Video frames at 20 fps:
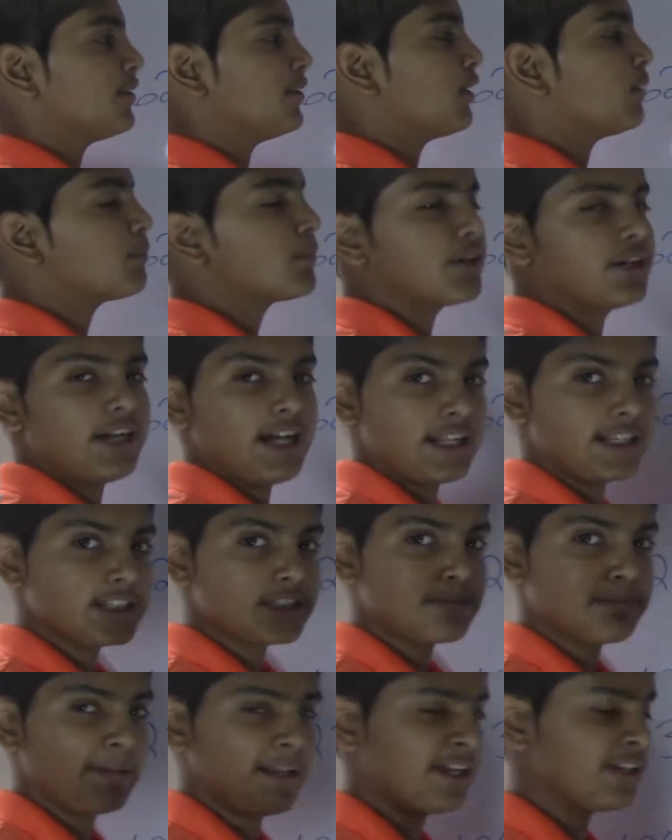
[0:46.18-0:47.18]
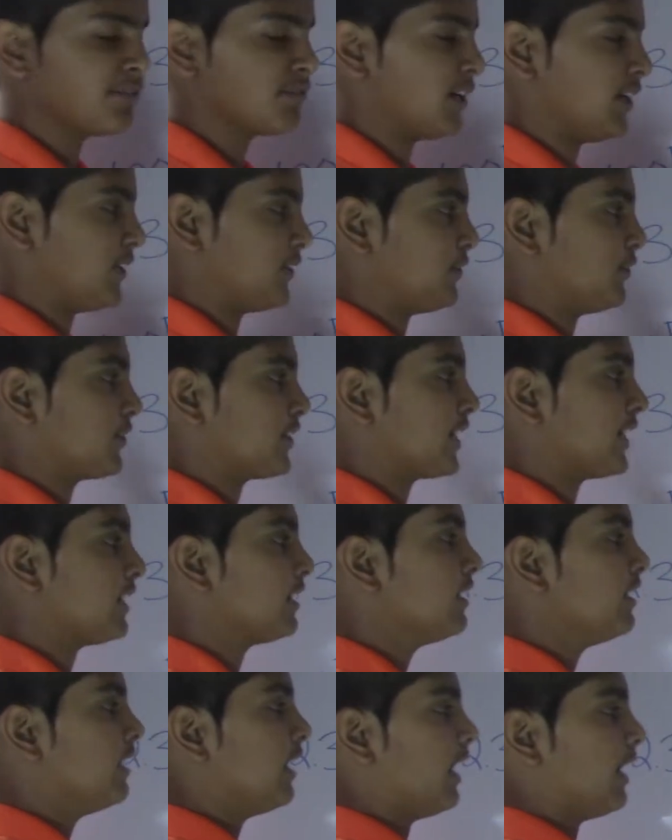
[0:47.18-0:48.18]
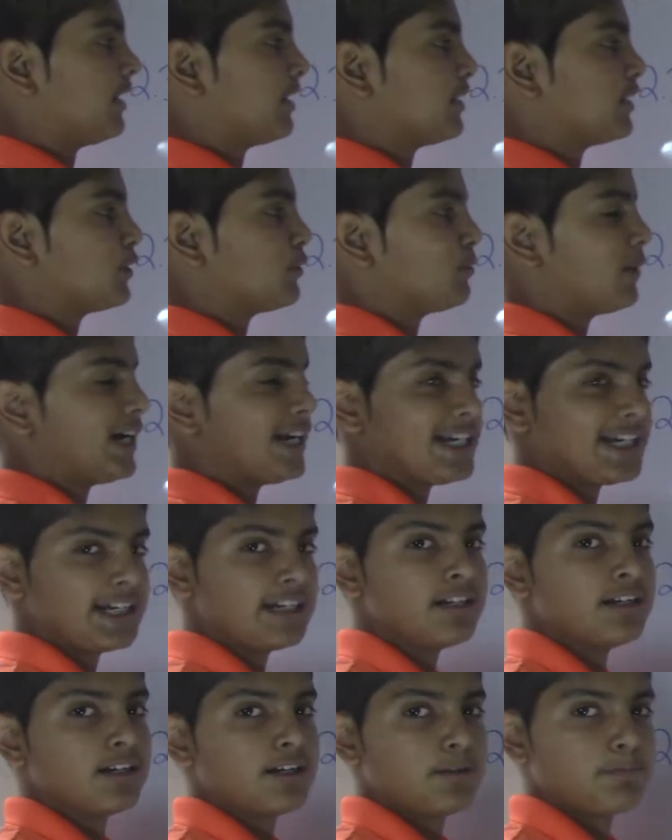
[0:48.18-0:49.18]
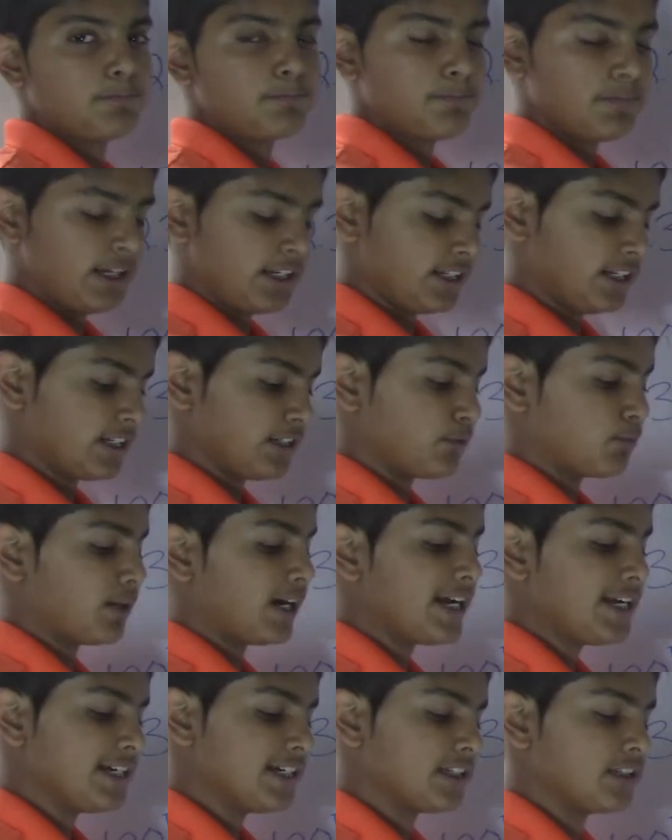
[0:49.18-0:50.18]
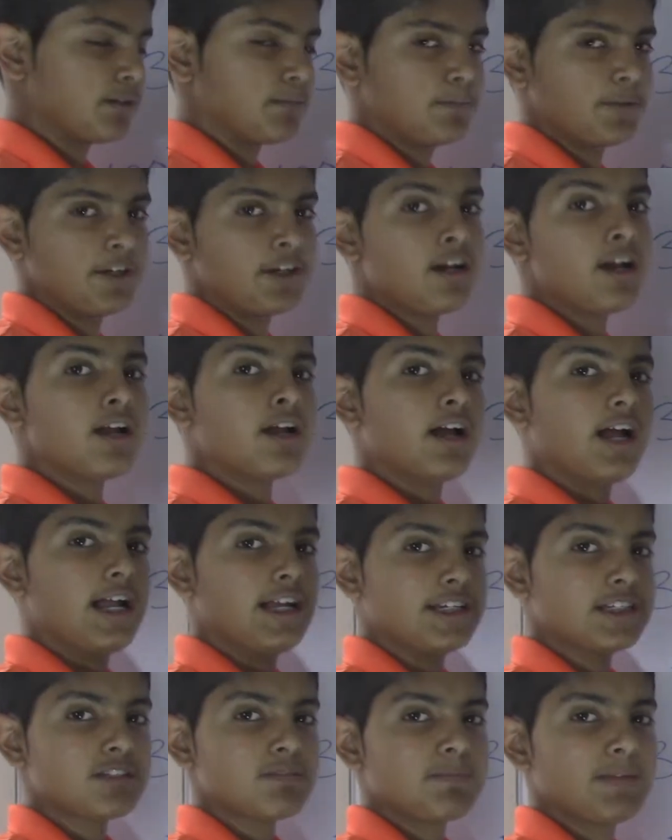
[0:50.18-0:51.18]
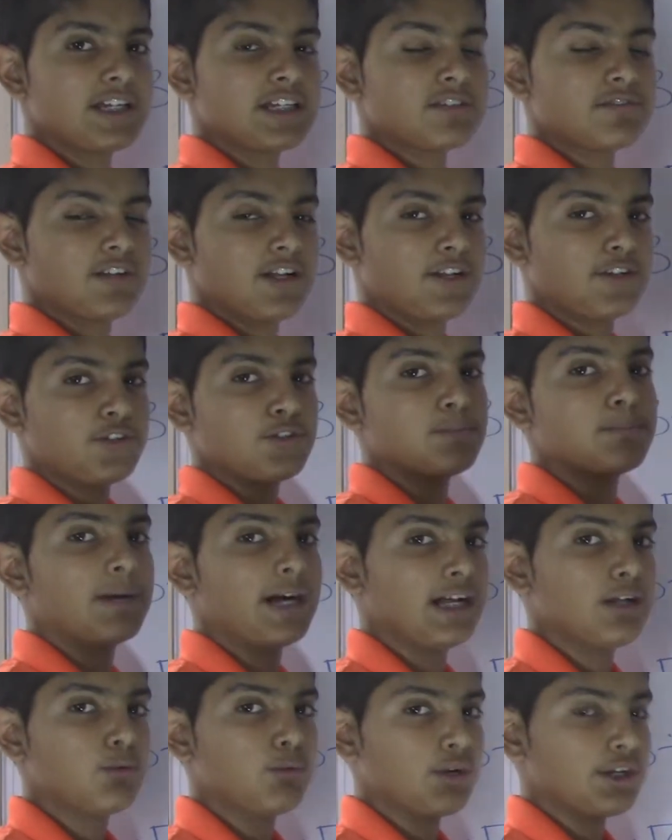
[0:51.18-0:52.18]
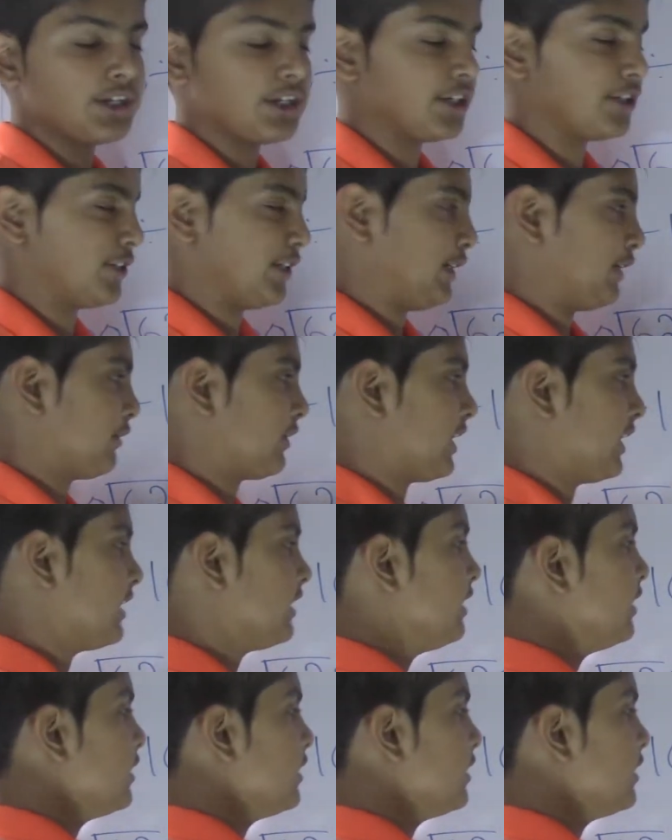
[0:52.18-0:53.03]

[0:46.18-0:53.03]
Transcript: number at its place value, okay? And then divide it, and then divide each number and its place value by 100, okay?